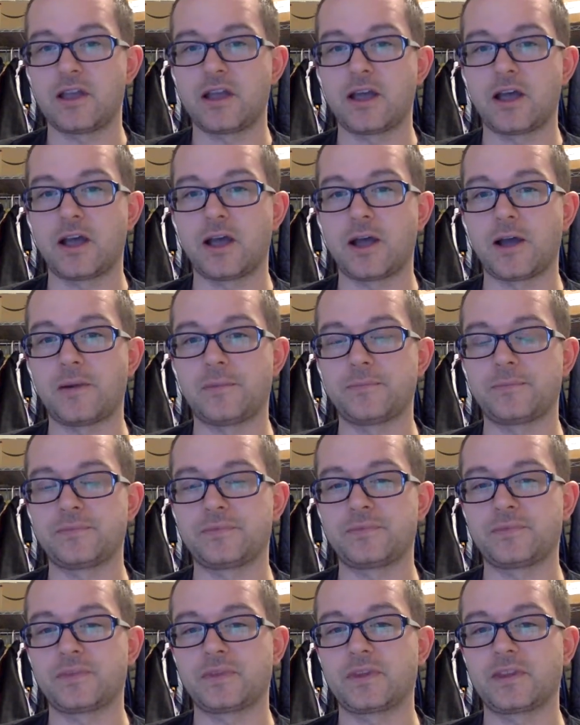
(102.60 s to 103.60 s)

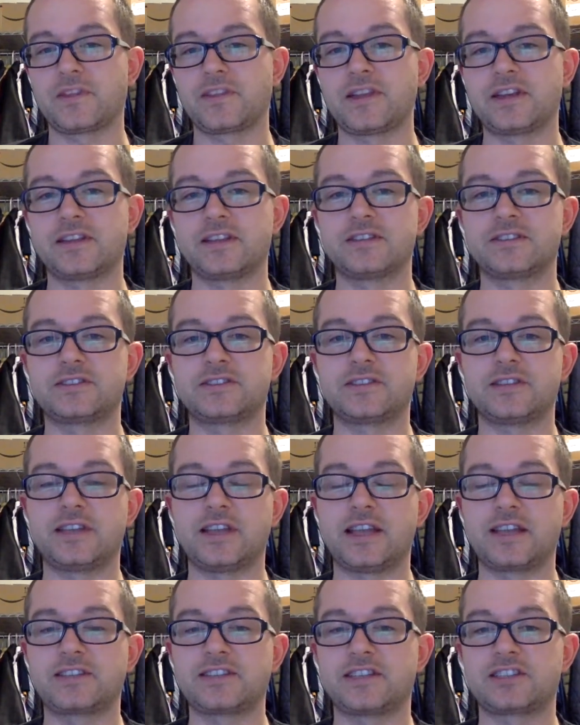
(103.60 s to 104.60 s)
that is
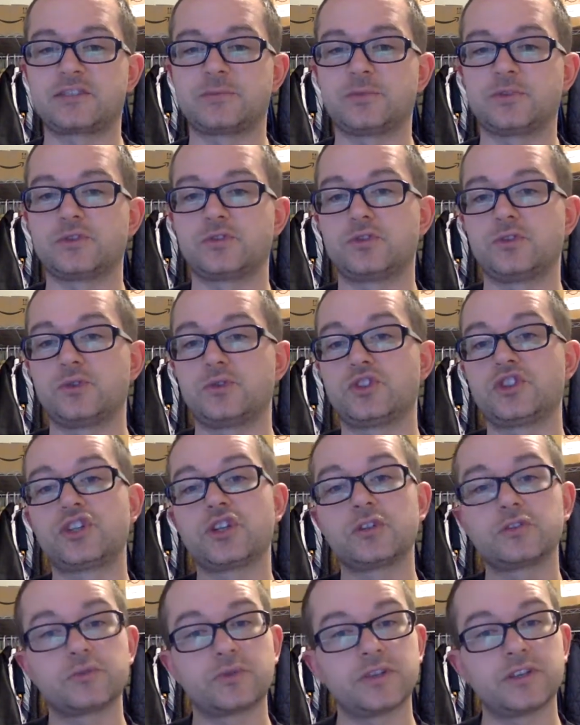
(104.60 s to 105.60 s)
accessible to
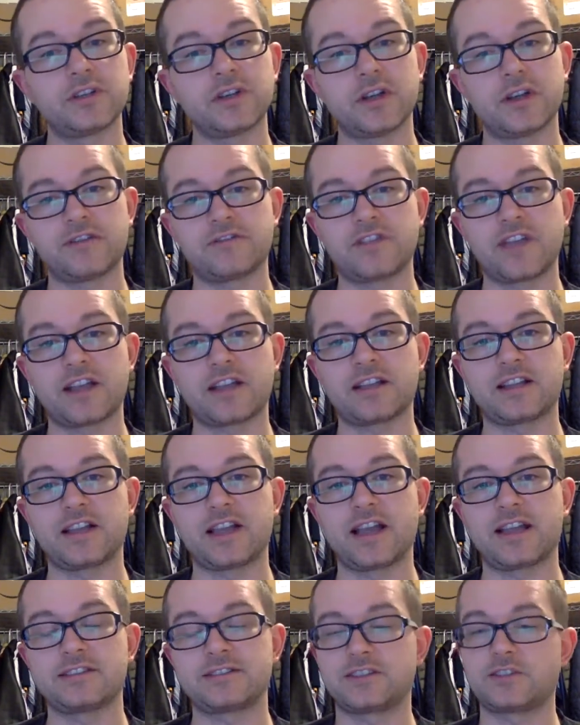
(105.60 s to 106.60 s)
children of that
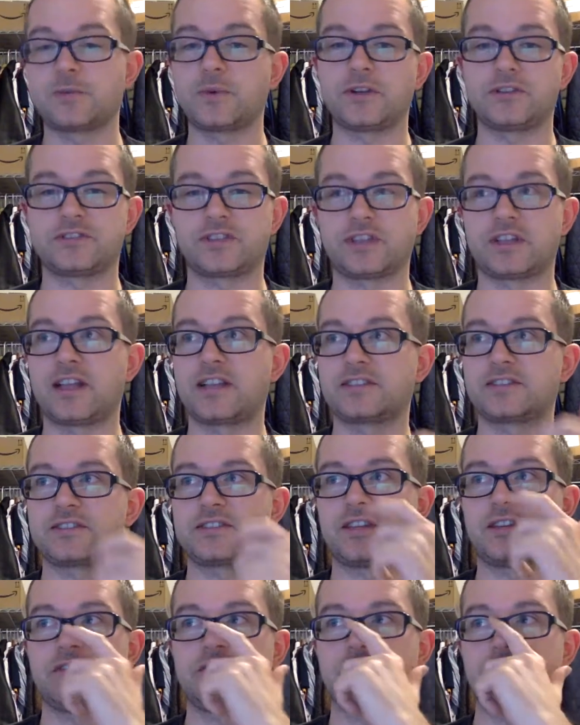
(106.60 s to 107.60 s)
class as well as the class
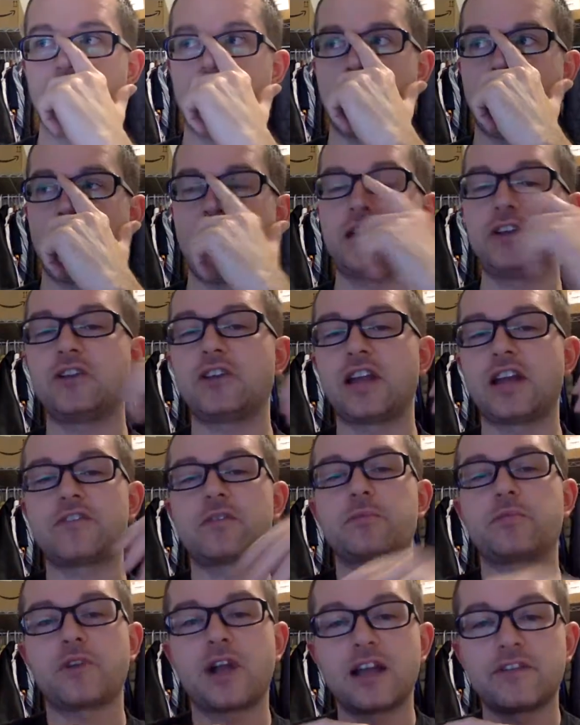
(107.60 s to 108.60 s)
itself. And you could have a
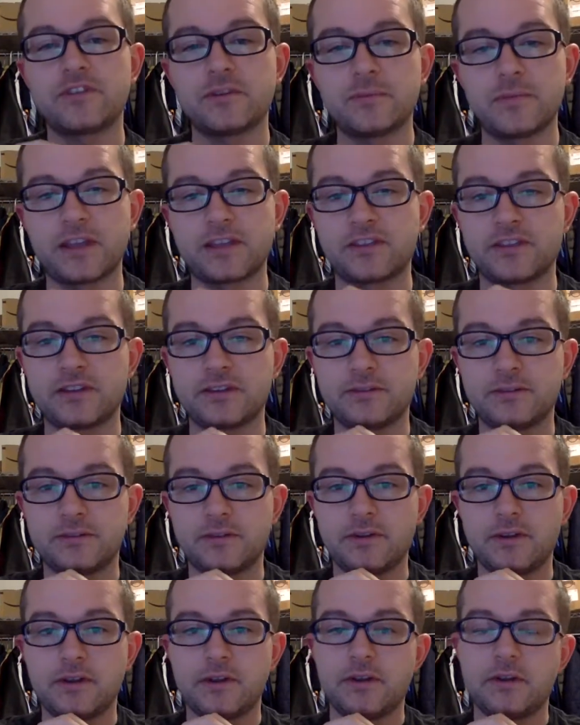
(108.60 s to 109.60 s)
private method
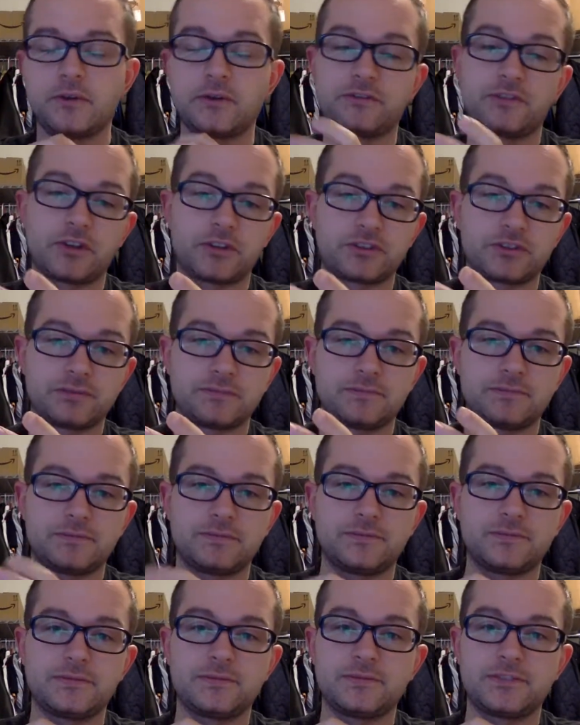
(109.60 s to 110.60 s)
or function,
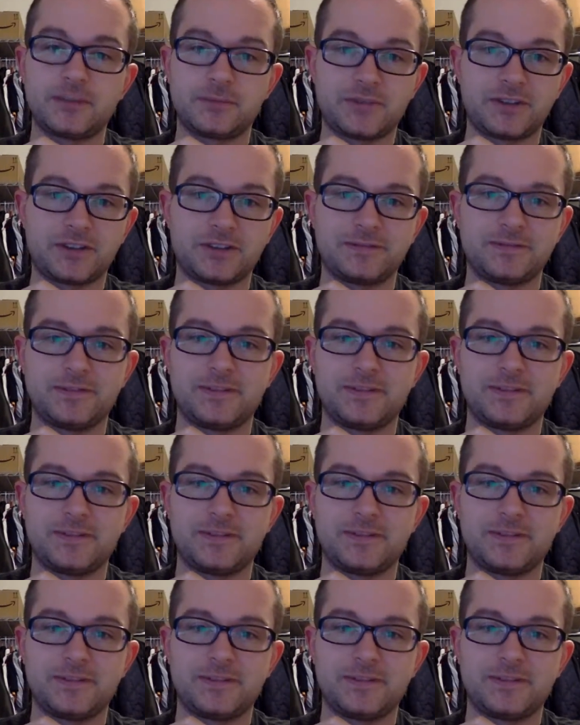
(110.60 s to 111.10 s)
same thing.